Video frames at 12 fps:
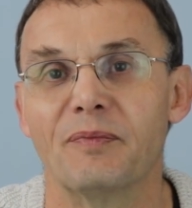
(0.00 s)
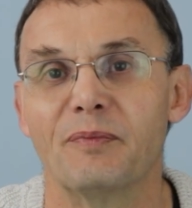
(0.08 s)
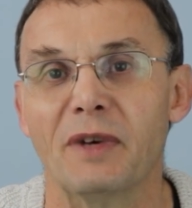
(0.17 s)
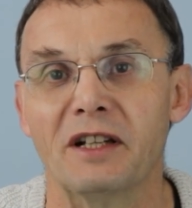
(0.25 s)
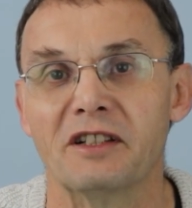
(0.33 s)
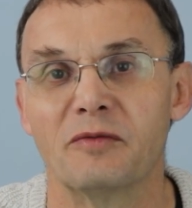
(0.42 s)

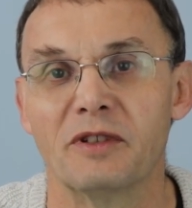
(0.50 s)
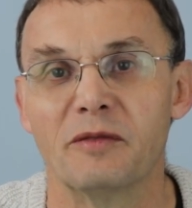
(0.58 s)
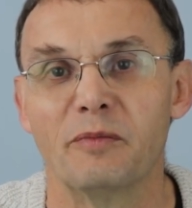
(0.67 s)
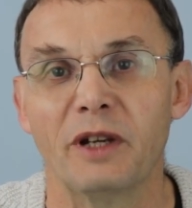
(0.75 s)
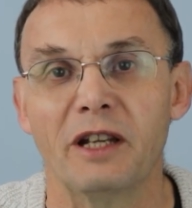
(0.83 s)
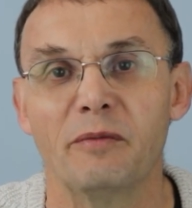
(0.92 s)
bunch with a
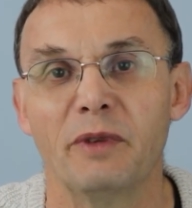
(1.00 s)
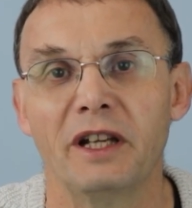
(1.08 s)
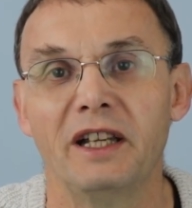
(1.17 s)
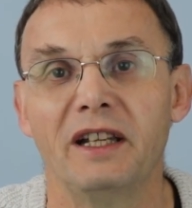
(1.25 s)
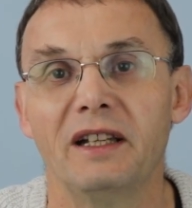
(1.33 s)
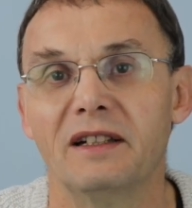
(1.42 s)

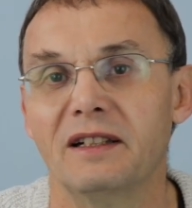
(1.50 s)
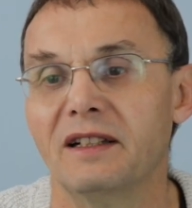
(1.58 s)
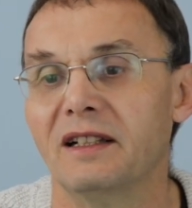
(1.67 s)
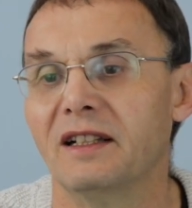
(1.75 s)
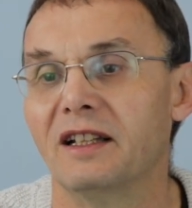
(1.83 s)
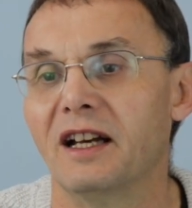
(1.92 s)
BB,
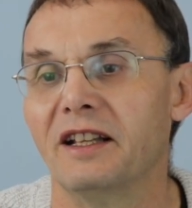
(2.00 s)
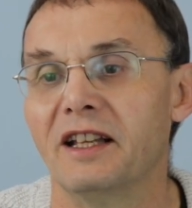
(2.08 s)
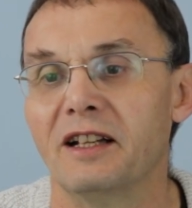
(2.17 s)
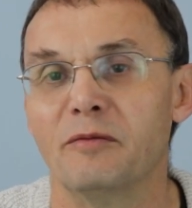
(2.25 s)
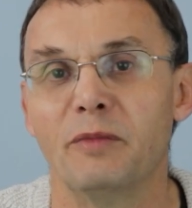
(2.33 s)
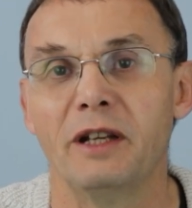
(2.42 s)
and
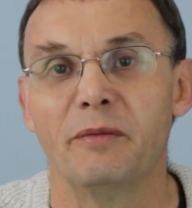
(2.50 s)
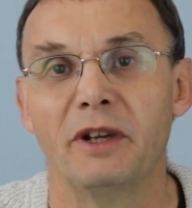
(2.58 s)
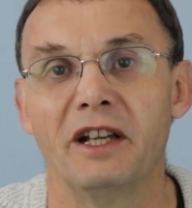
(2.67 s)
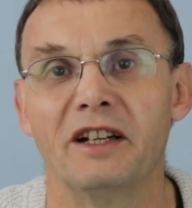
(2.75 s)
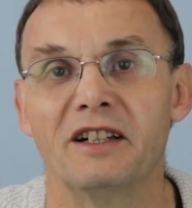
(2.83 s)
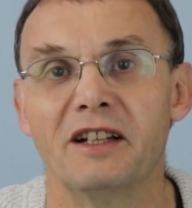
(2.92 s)
then a
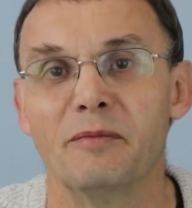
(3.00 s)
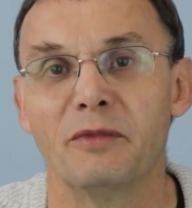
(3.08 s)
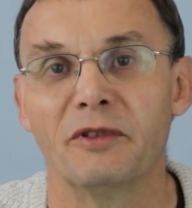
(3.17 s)
BB and a number